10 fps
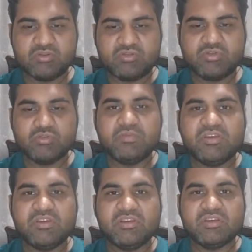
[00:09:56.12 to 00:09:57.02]
to
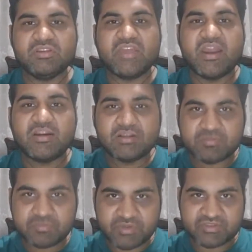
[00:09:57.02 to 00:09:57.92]
be that
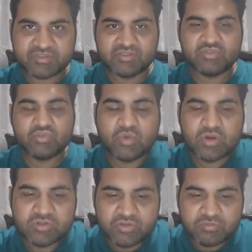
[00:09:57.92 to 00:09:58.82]
person. You
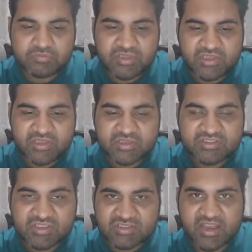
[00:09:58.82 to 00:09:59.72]
want to be
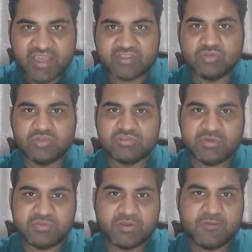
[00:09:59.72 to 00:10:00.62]
just like those
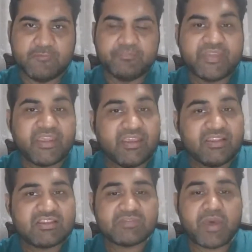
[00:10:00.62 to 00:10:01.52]
people.
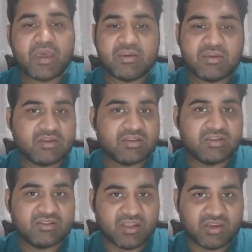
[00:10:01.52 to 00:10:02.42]
Inspire
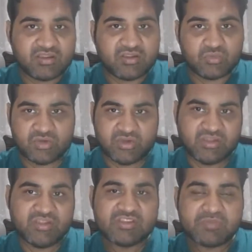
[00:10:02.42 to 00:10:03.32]
is another word.
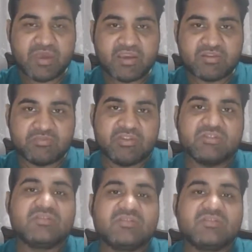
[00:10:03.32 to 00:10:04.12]
Inspire means